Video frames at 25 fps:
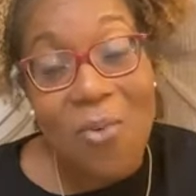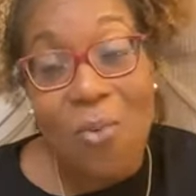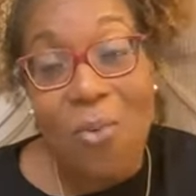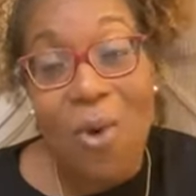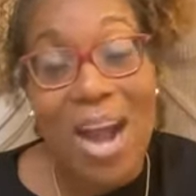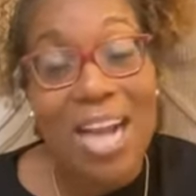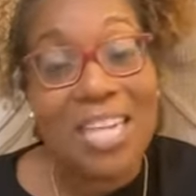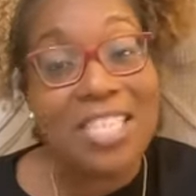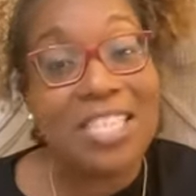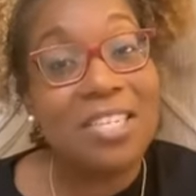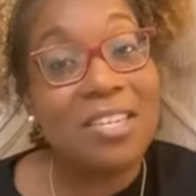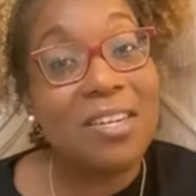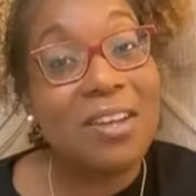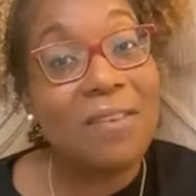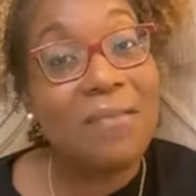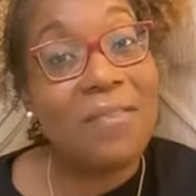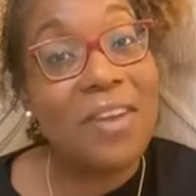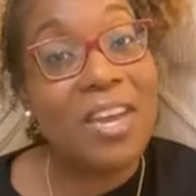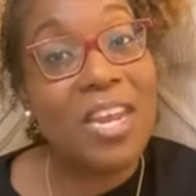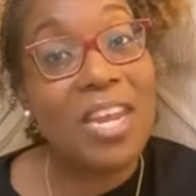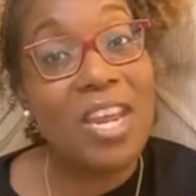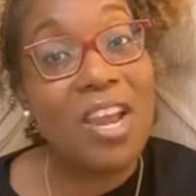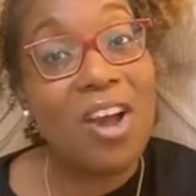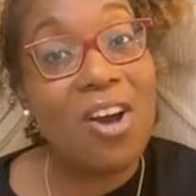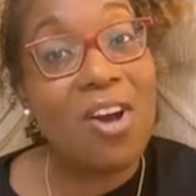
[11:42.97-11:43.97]
Watching the
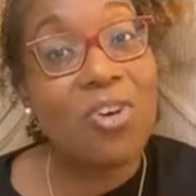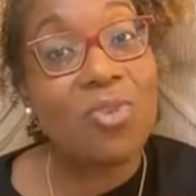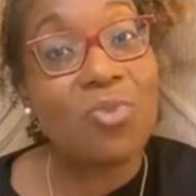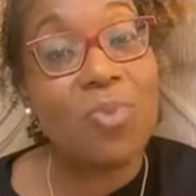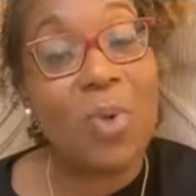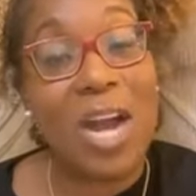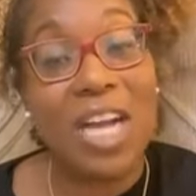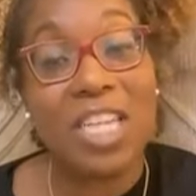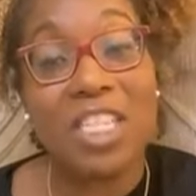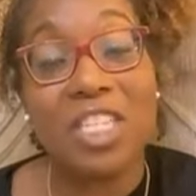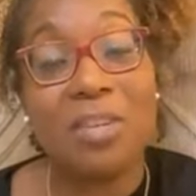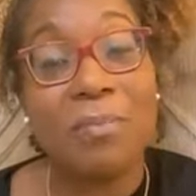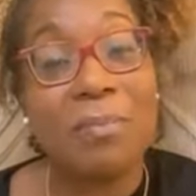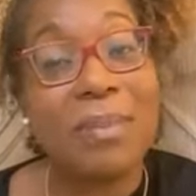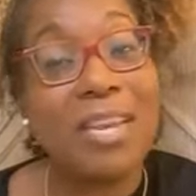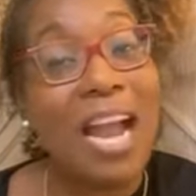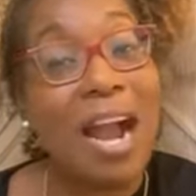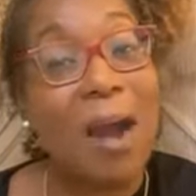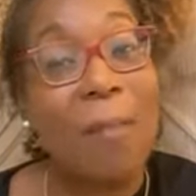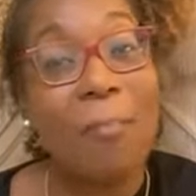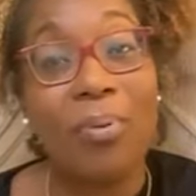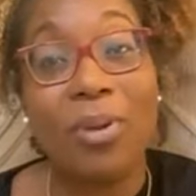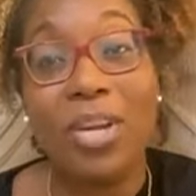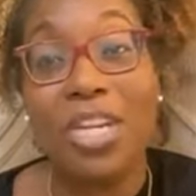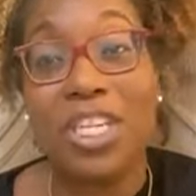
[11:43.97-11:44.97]
videos, watching me.
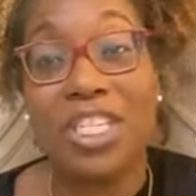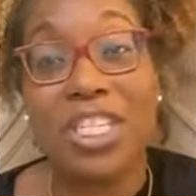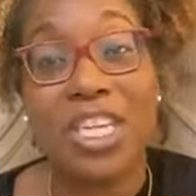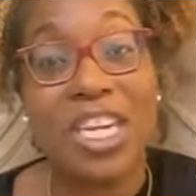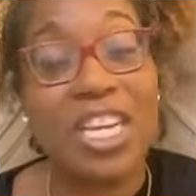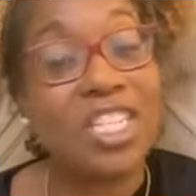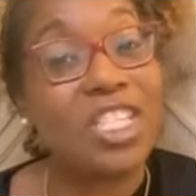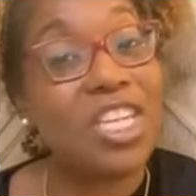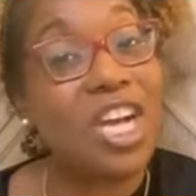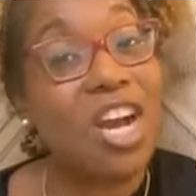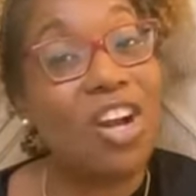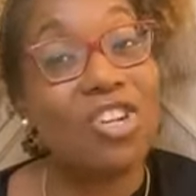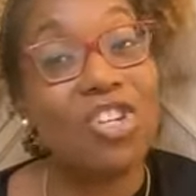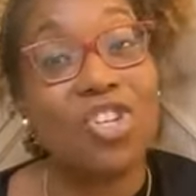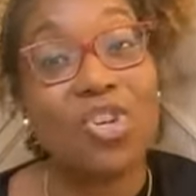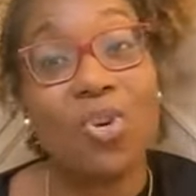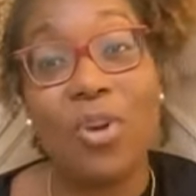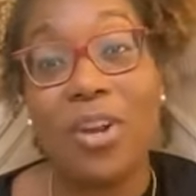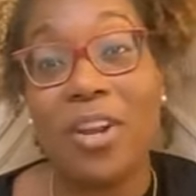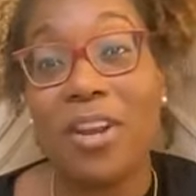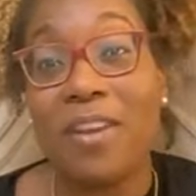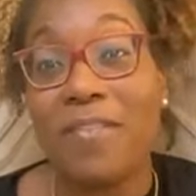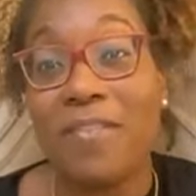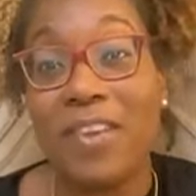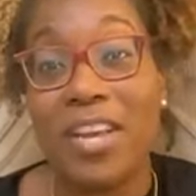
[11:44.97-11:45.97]
I appreciate y'all
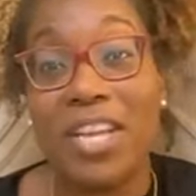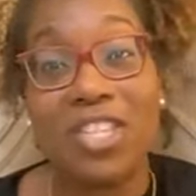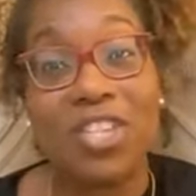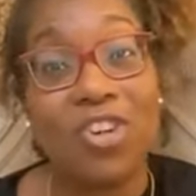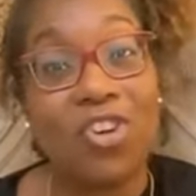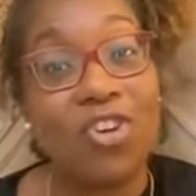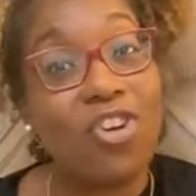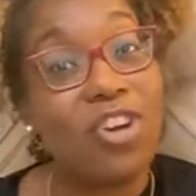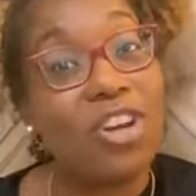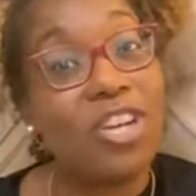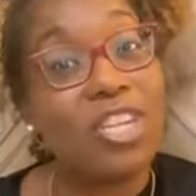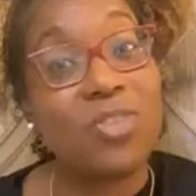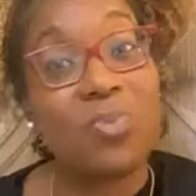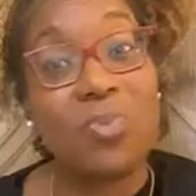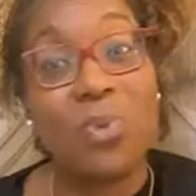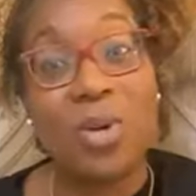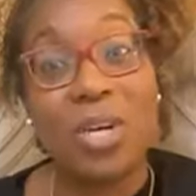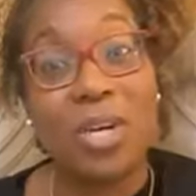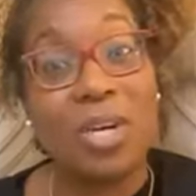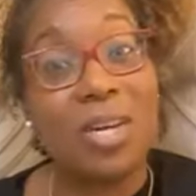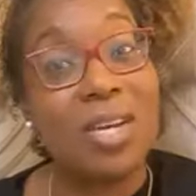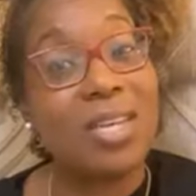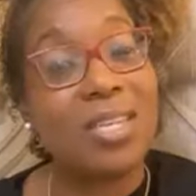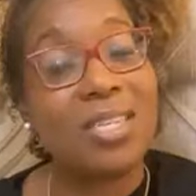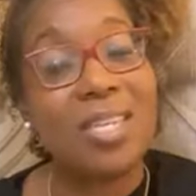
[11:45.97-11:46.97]
joining the victorious
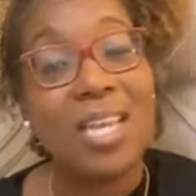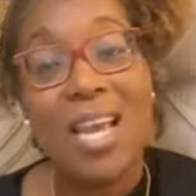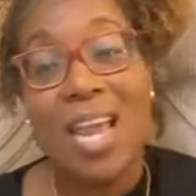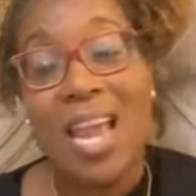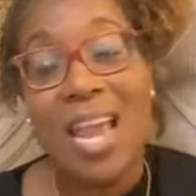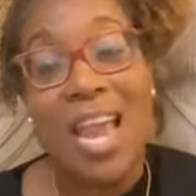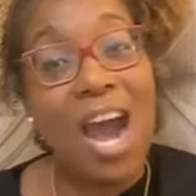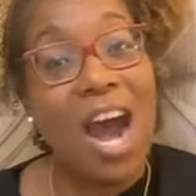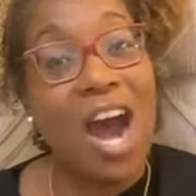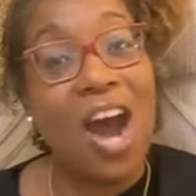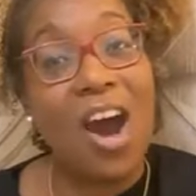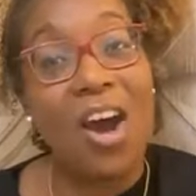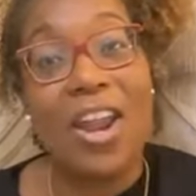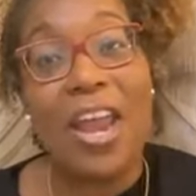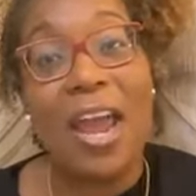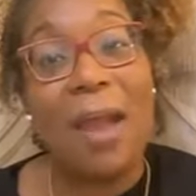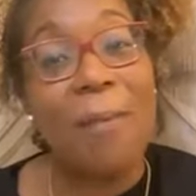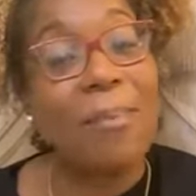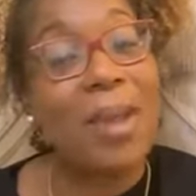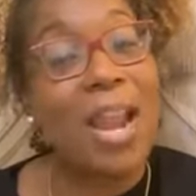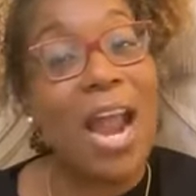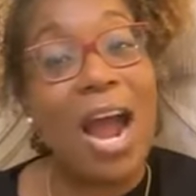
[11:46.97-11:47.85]
ones, all that.